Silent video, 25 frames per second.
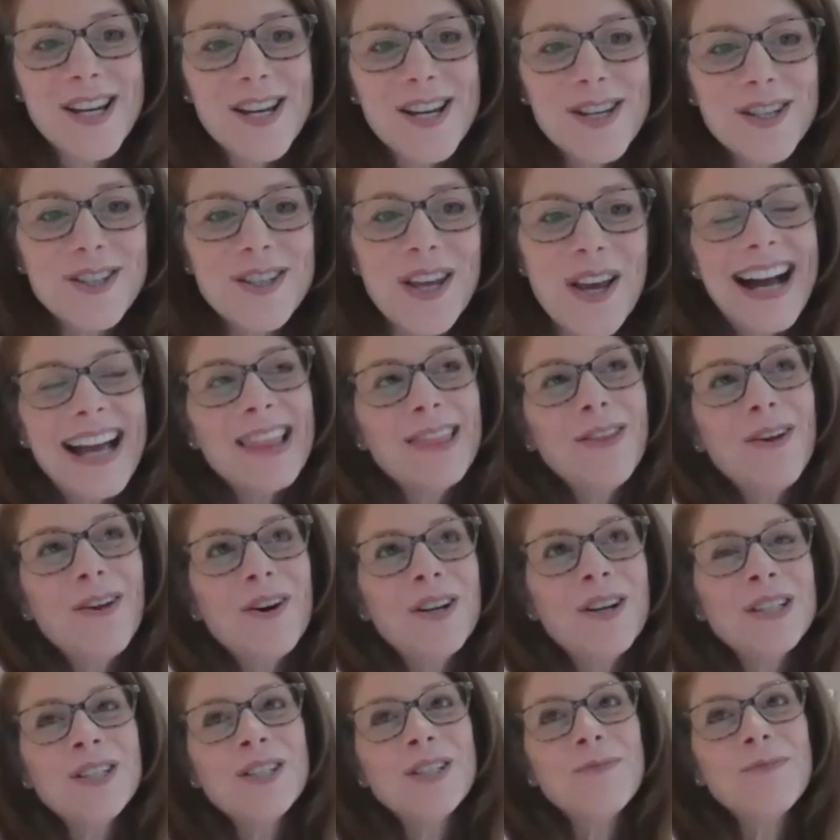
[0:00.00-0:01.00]
So I
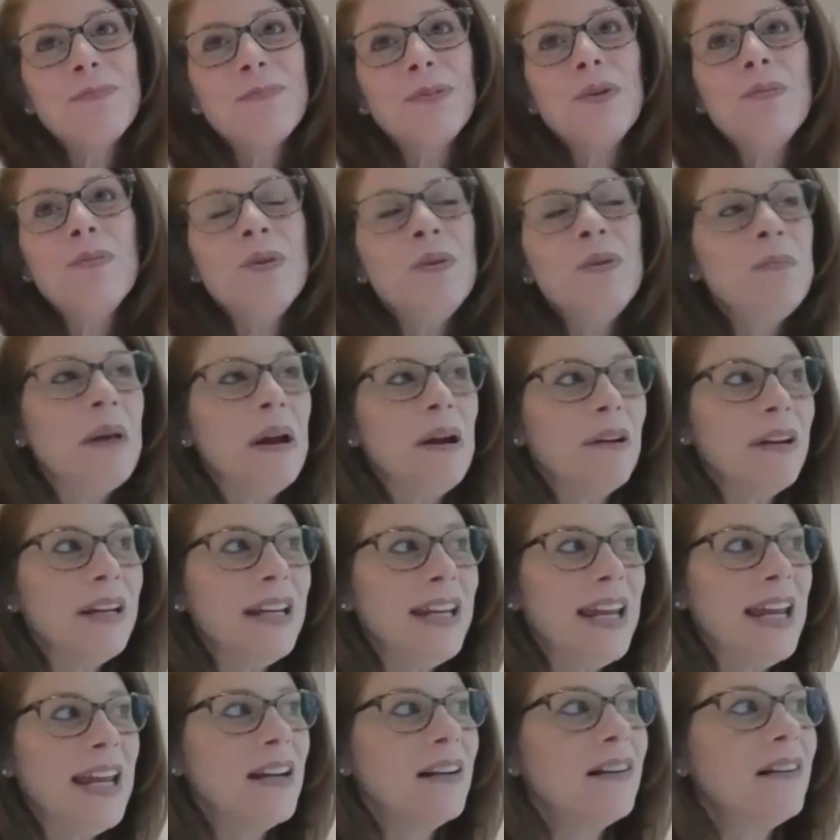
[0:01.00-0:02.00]
launched Blue Moon
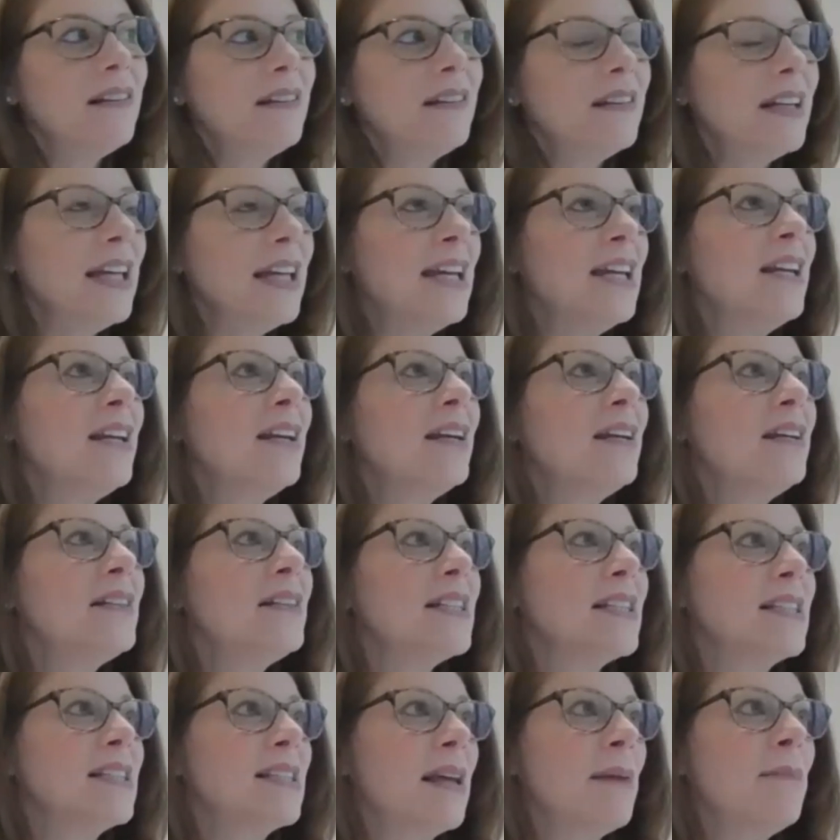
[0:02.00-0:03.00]
Perinatal in
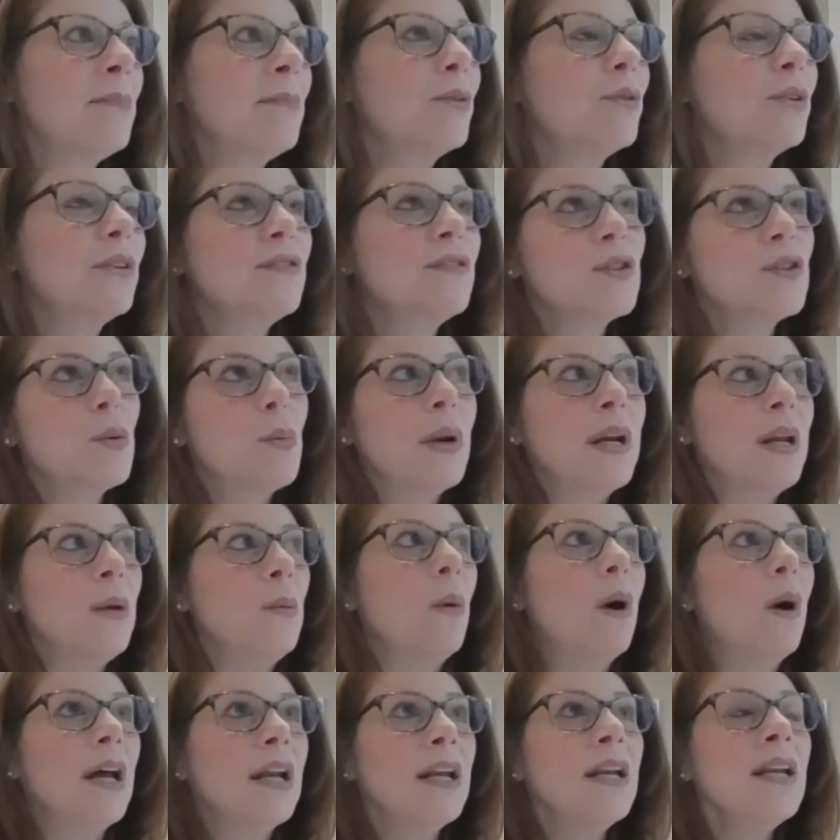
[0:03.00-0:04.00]
December of
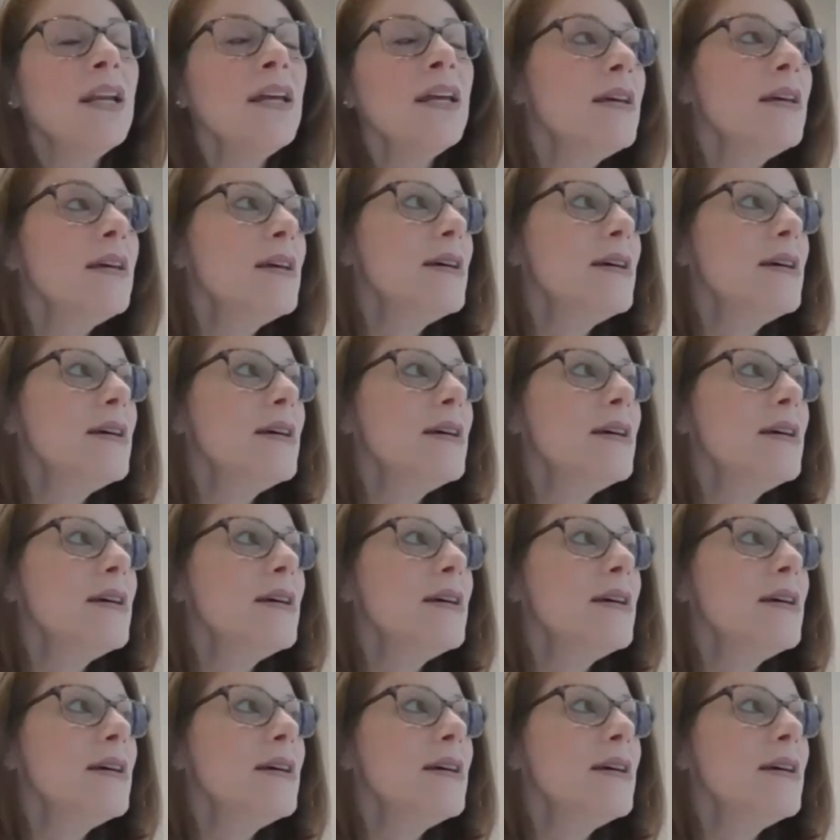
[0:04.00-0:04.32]
21,